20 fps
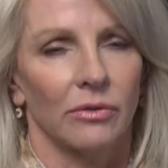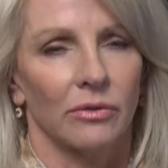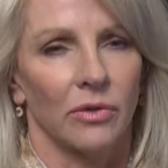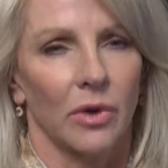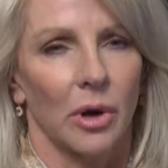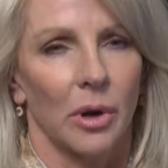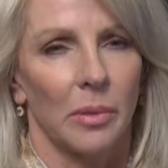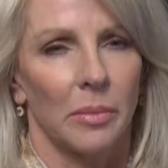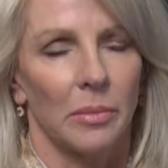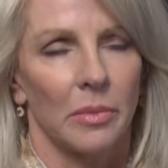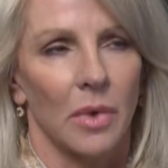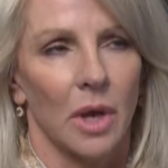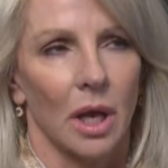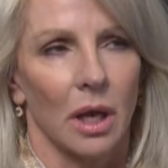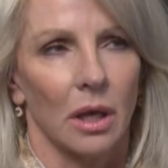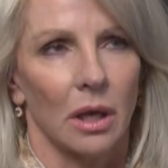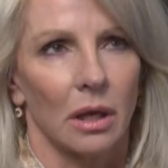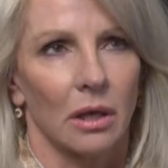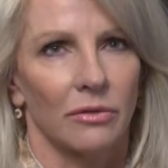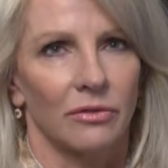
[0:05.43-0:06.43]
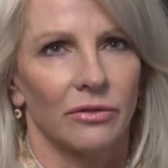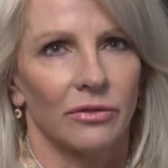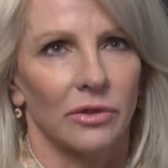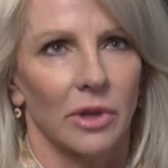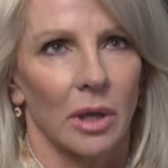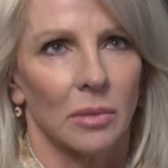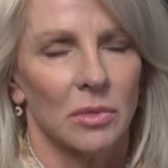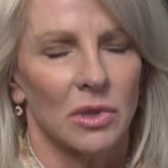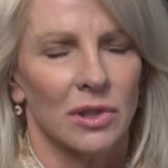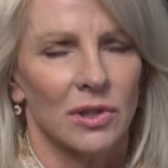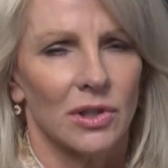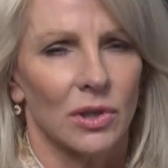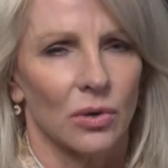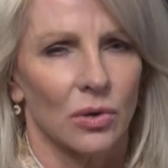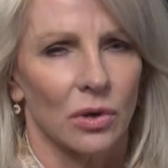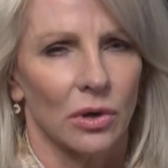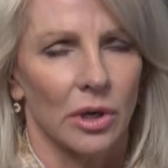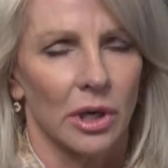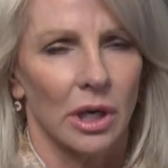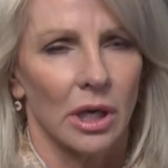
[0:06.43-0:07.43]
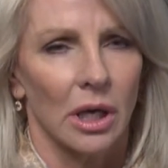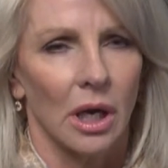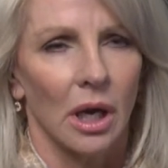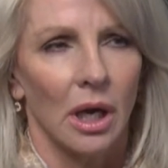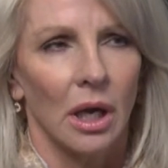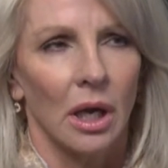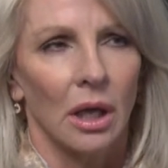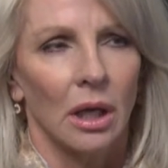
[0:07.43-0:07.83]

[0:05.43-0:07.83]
from inflammatory